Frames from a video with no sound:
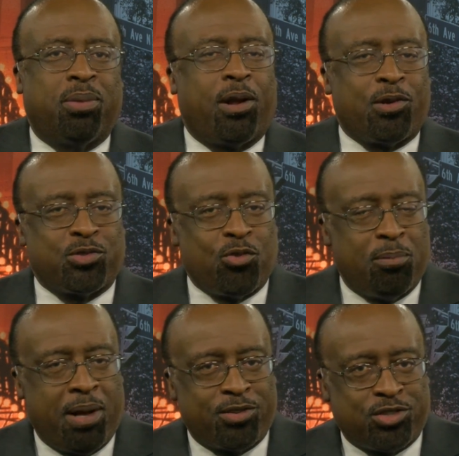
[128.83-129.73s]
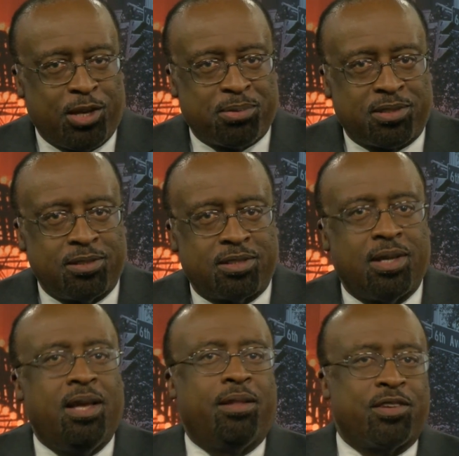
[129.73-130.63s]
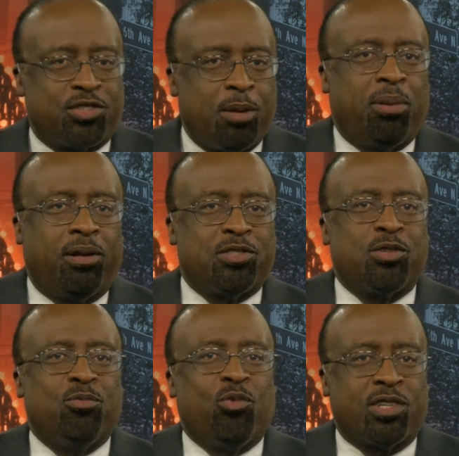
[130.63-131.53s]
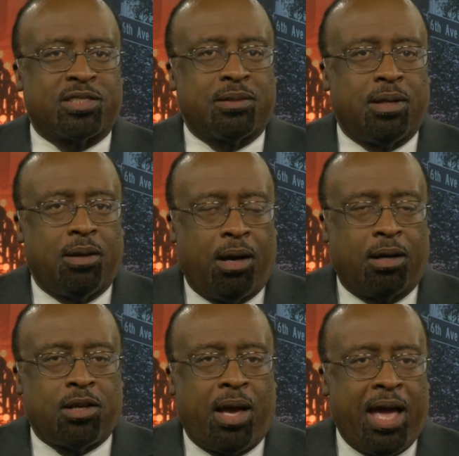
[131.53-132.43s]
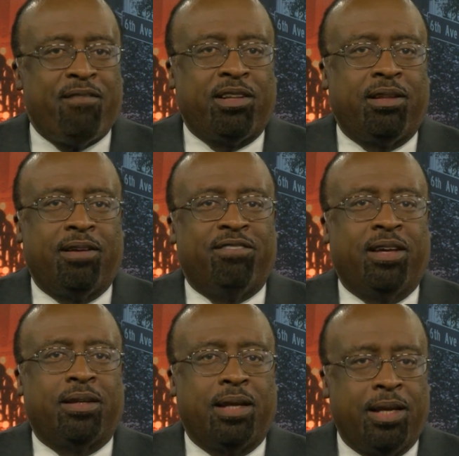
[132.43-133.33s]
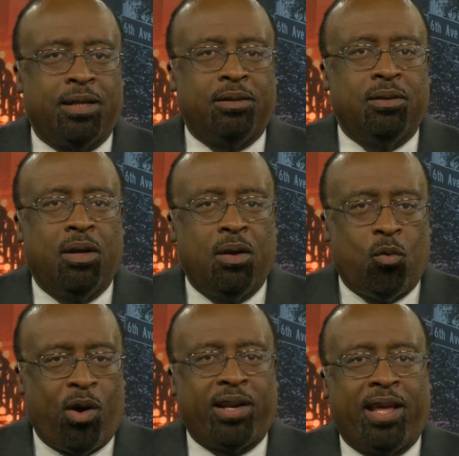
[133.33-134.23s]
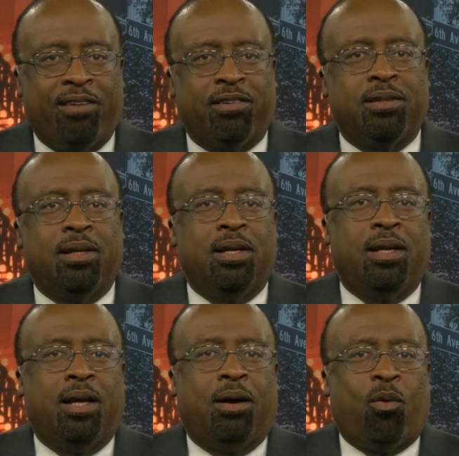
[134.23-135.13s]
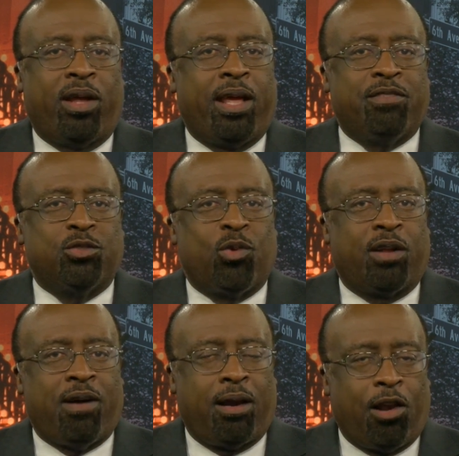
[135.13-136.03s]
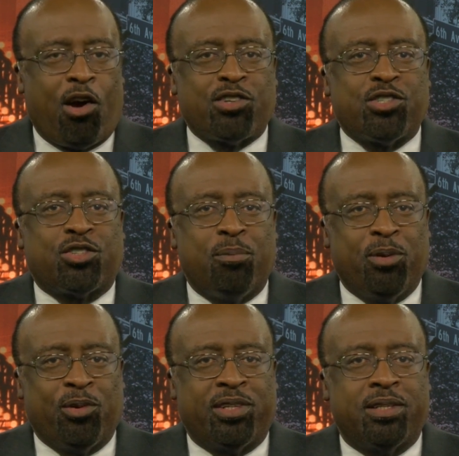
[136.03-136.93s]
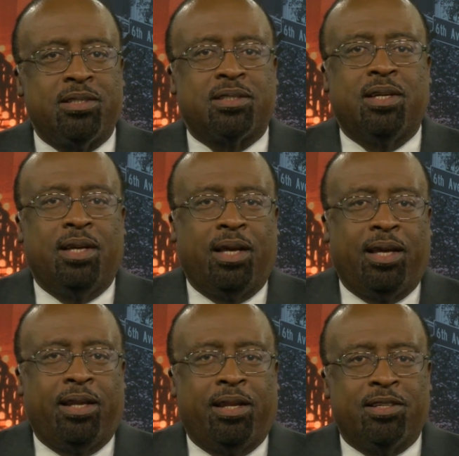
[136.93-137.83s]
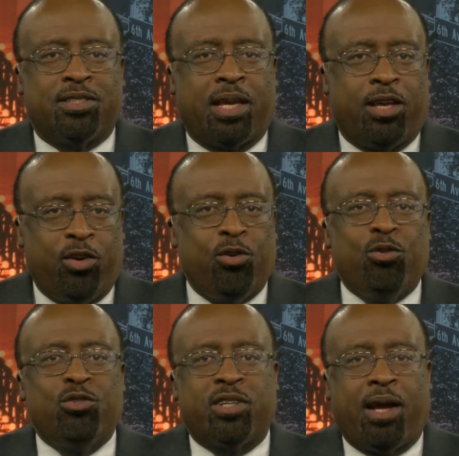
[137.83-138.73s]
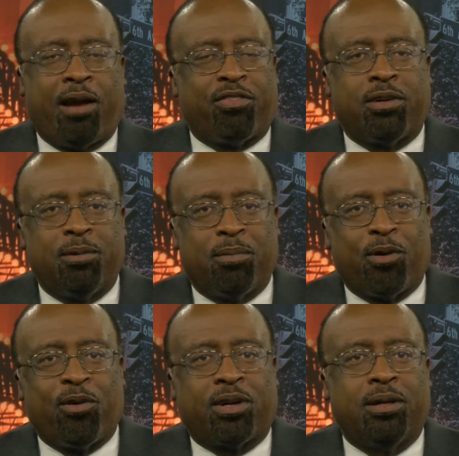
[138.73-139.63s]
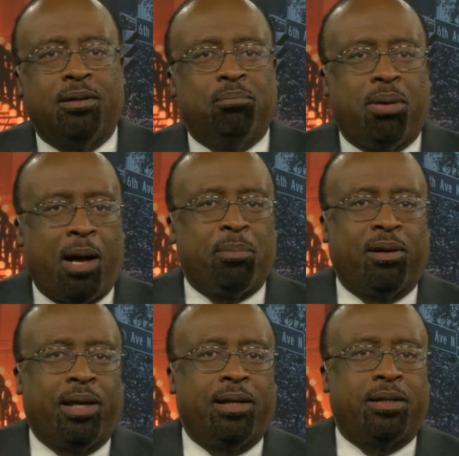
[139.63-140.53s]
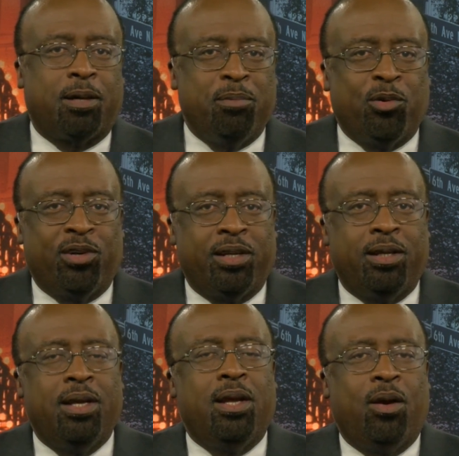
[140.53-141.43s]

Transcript: but also about substance. The symbolism was uh, having the event in Whitehaven. Whitehaven is one of our largest communities. It is a huge African American populated community